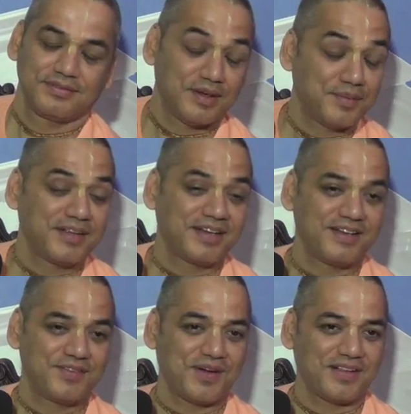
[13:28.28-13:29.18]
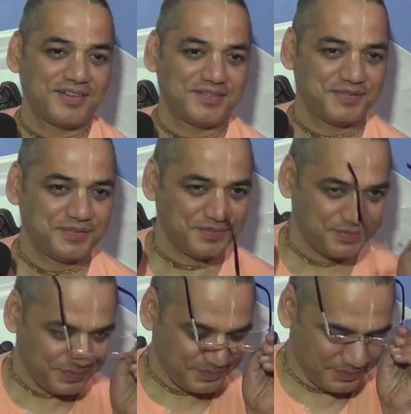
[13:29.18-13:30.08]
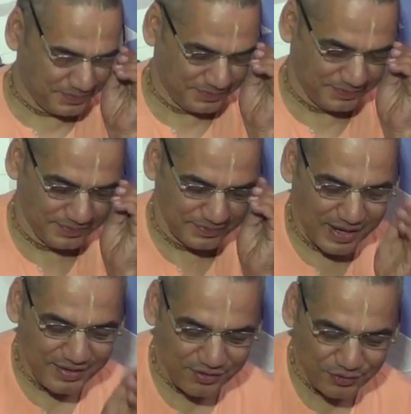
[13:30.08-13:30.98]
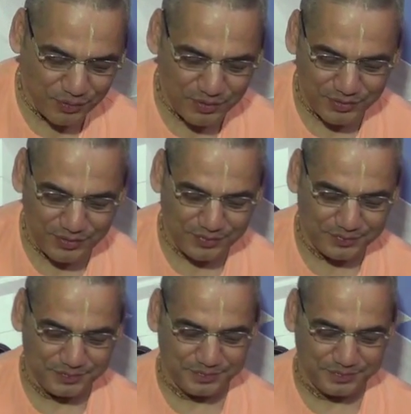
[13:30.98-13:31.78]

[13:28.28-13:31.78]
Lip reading: Jamadagni's father. I just told you, no?